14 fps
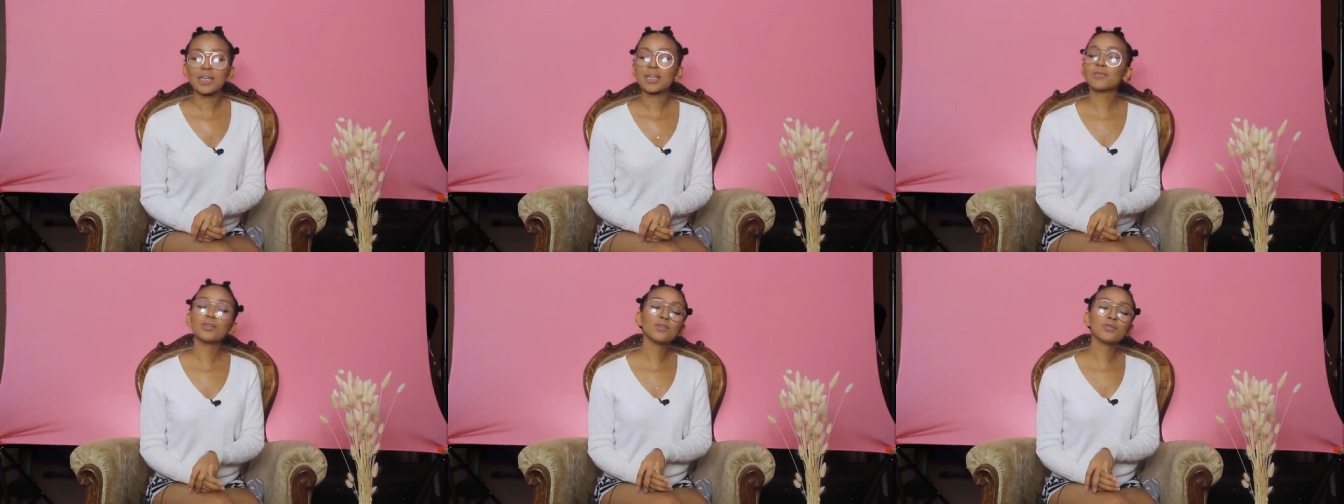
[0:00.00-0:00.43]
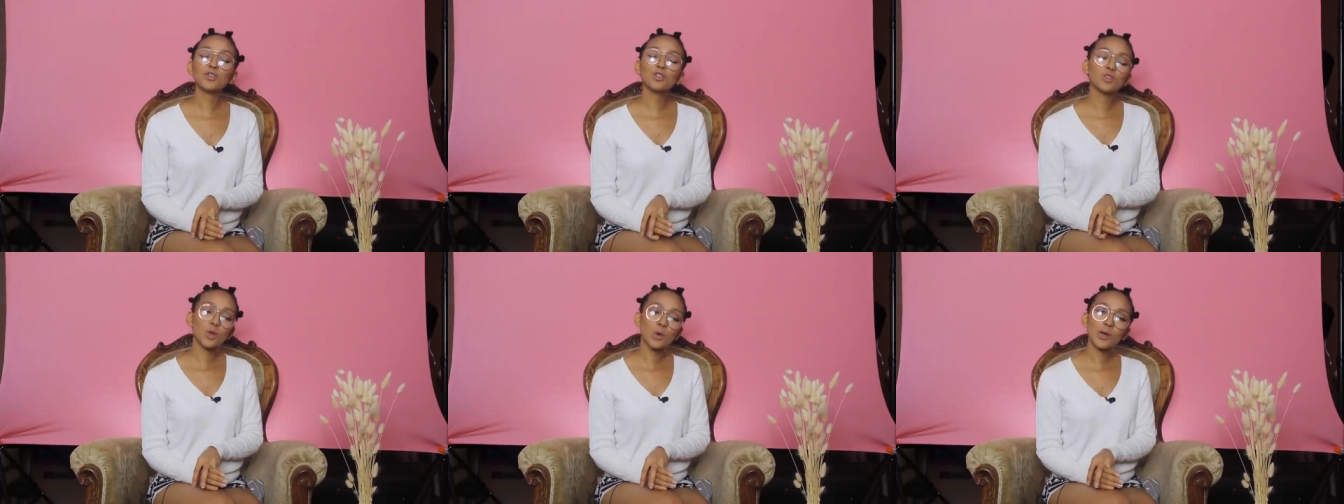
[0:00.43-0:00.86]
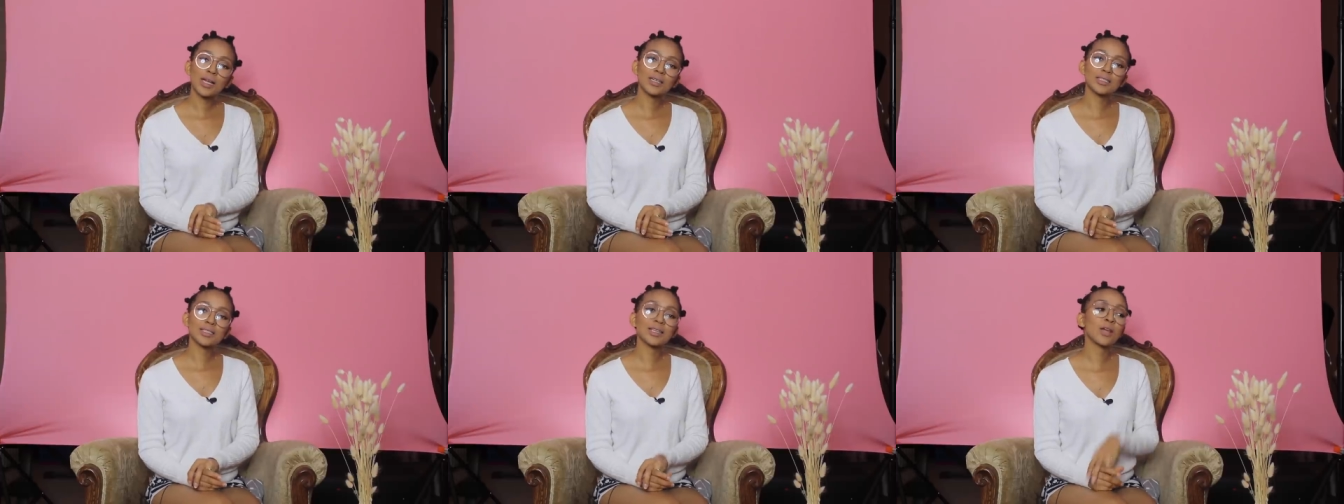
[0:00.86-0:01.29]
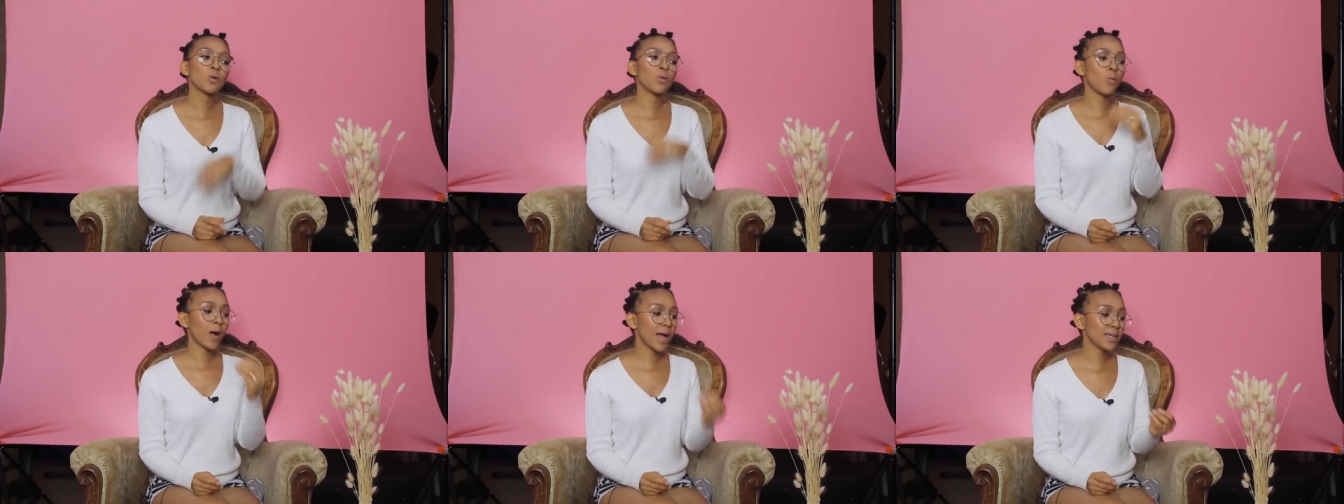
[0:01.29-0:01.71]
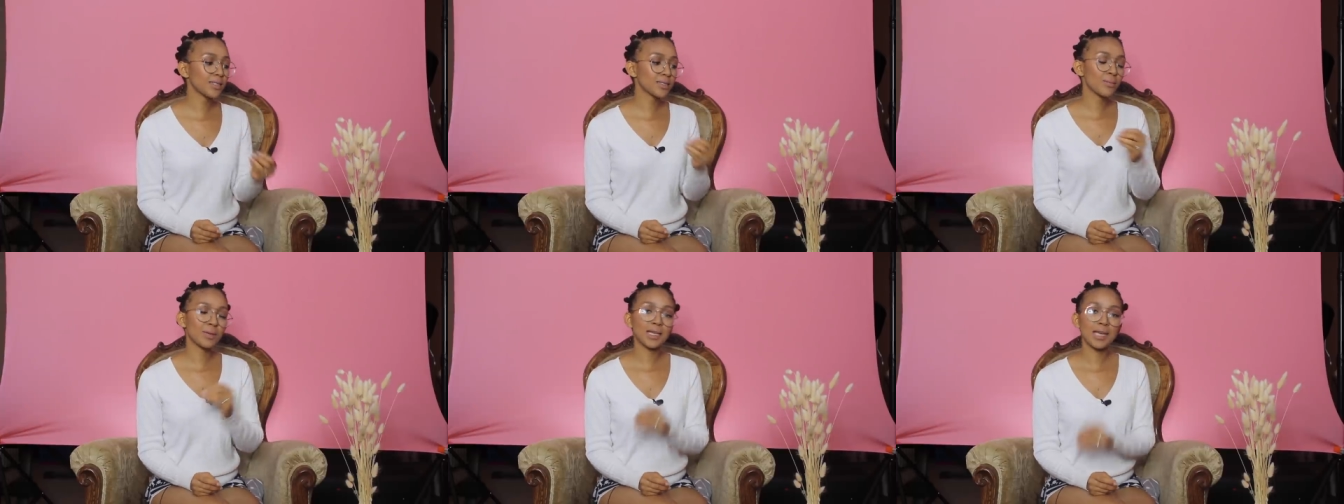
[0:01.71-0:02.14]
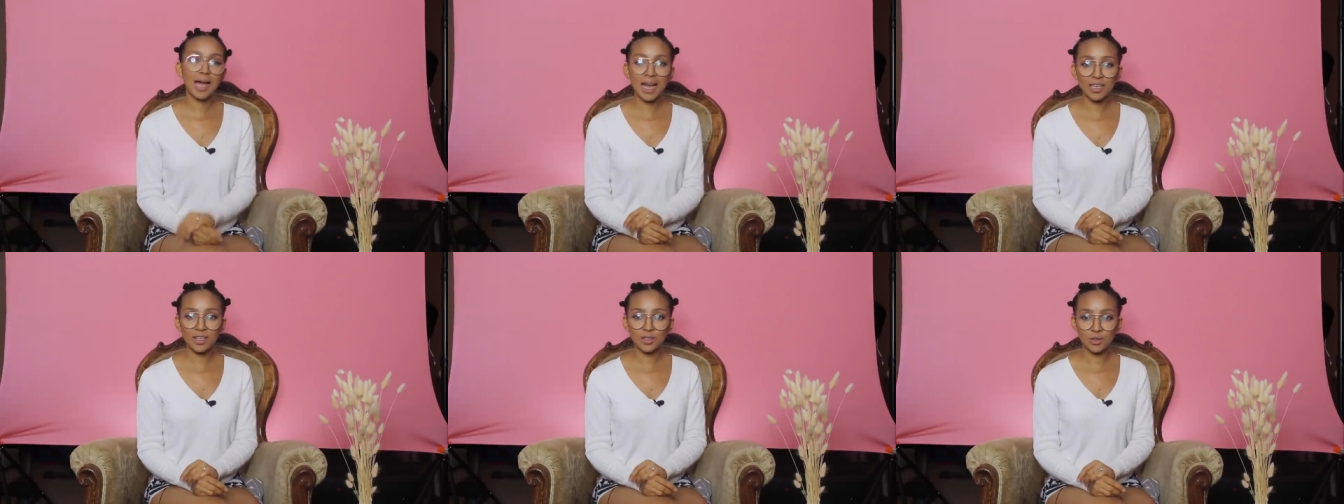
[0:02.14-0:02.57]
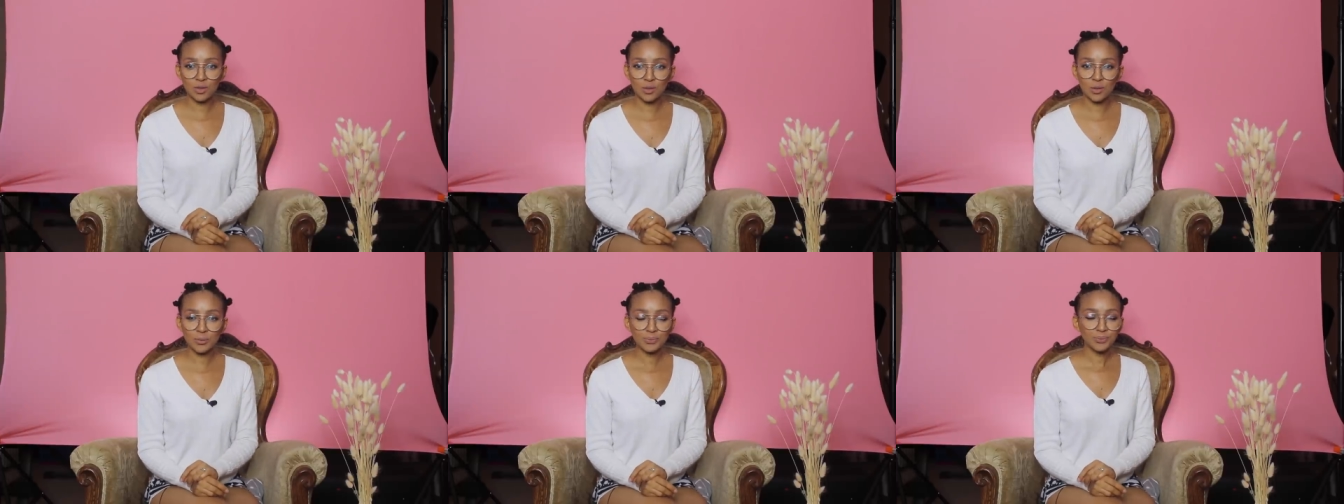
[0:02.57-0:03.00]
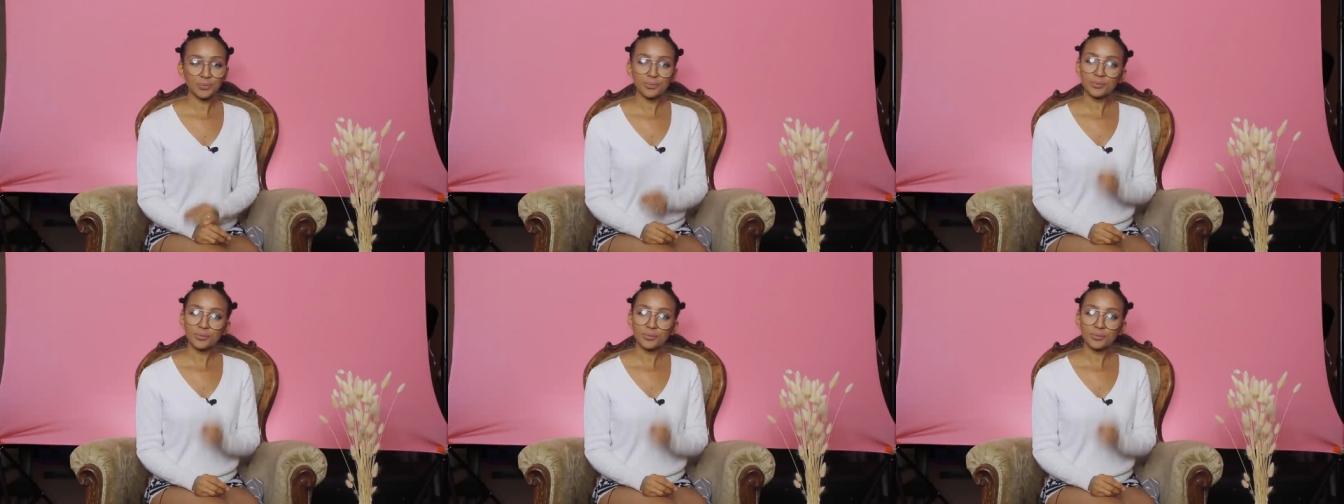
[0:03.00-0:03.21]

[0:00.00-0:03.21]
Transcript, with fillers: Even if you don't understand why somebody hired you,